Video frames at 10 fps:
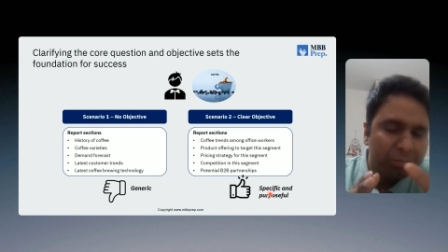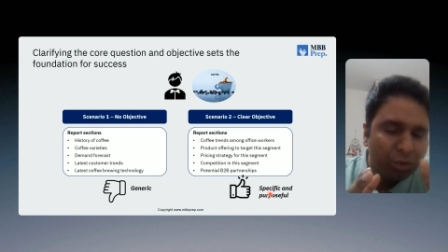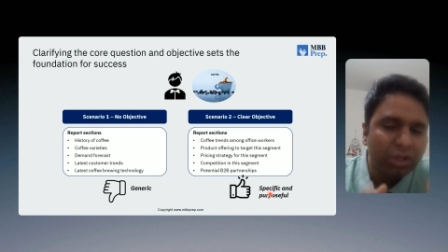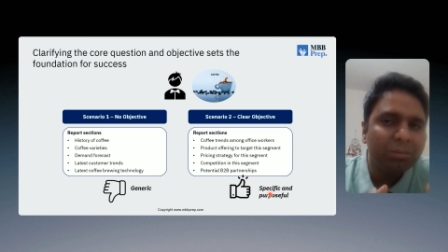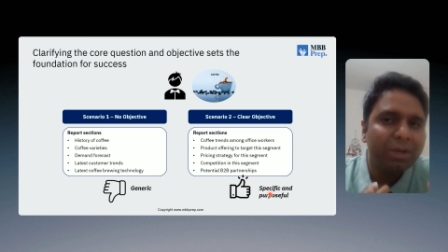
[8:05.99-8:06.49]

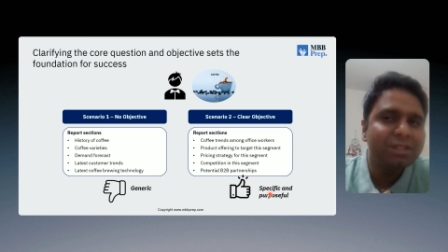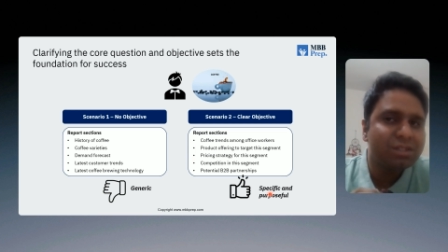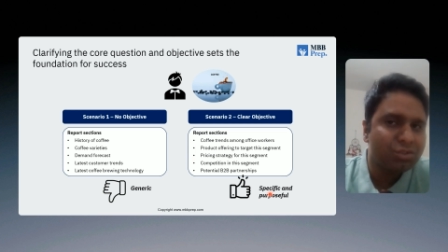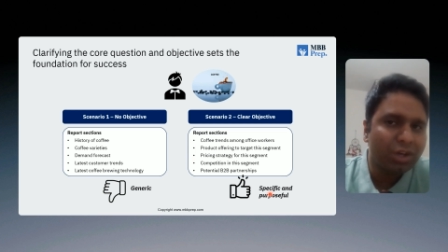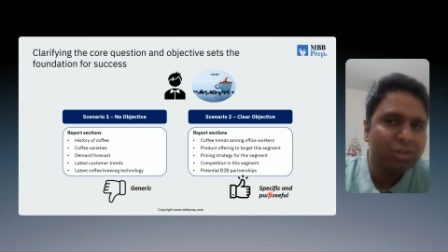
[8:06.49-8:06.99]
put in place a
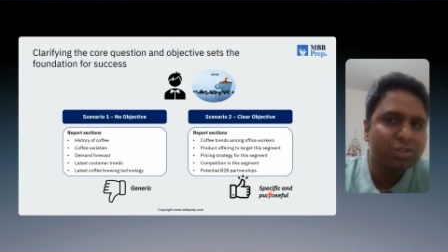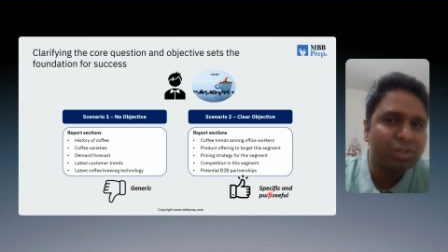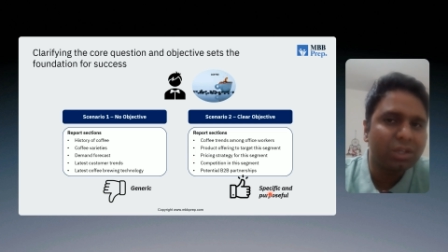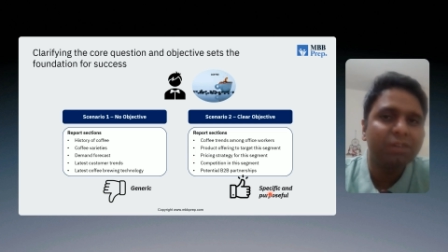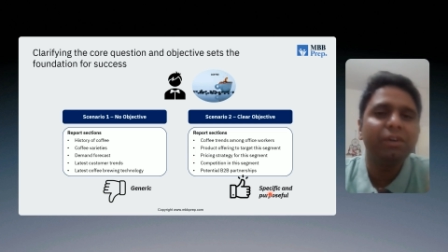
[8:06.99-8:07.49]

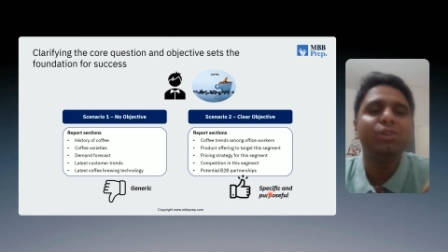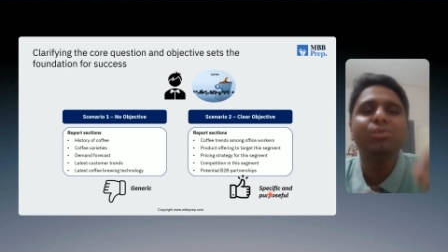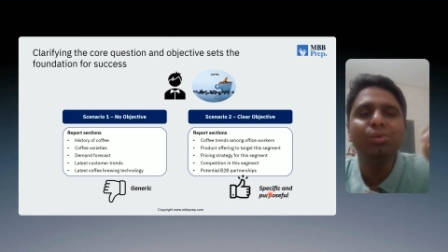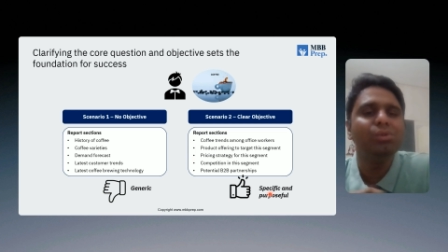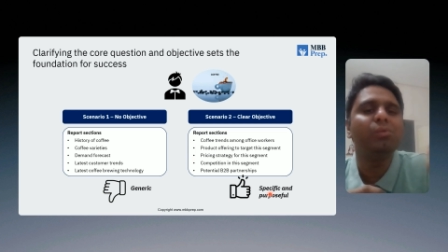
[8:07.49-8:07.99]
structure if I
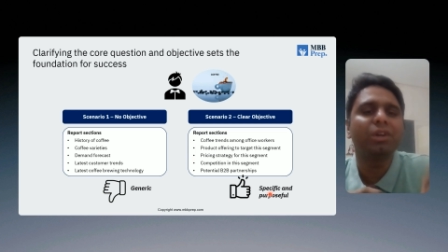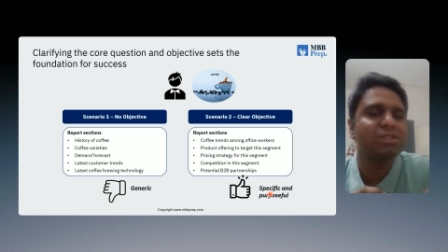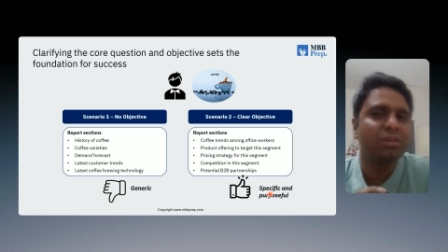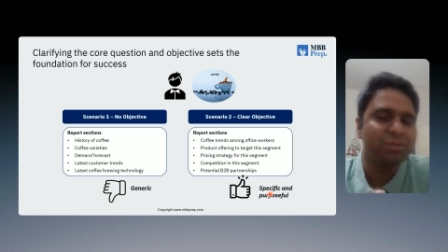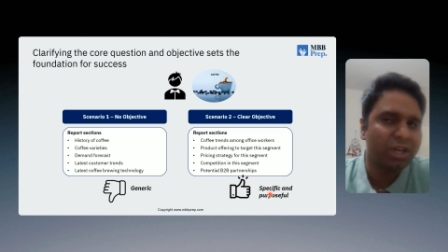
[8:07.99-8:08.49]
don't know what is
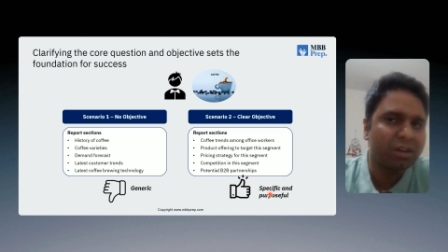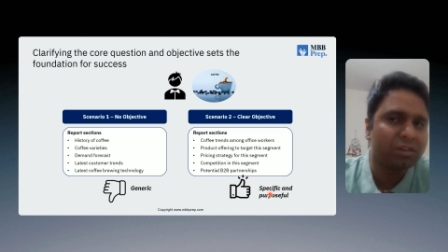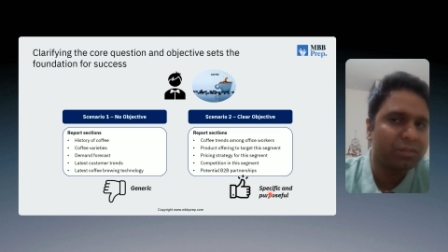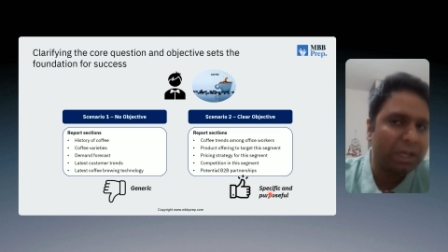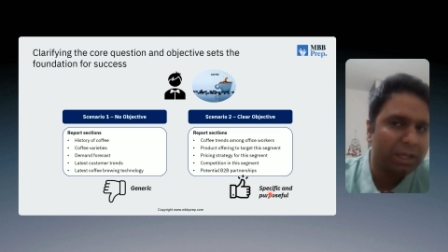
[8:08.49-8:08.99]
the
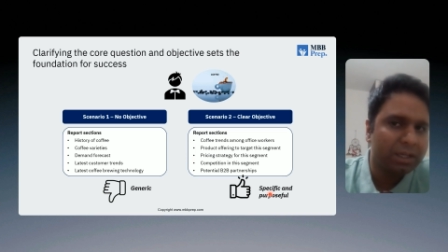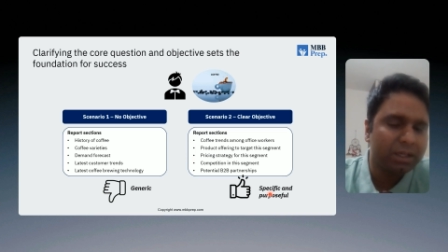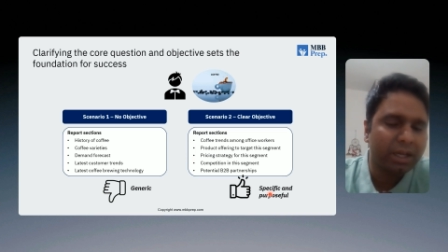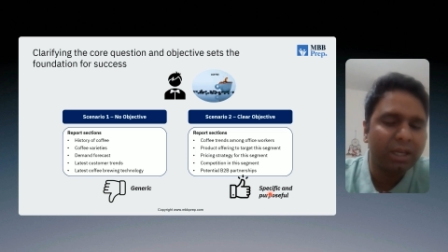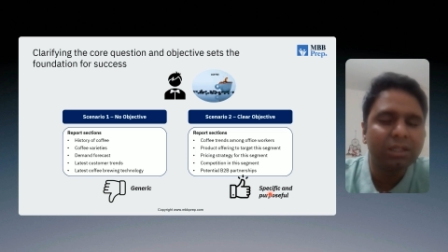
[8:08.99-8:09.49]
objective,
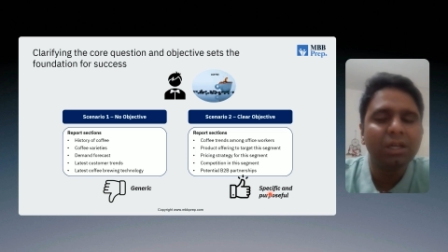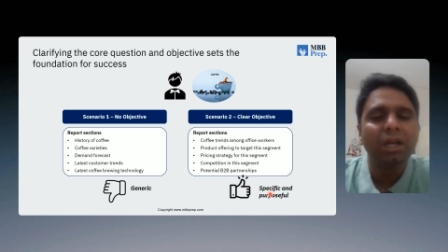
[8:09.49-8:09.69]
right?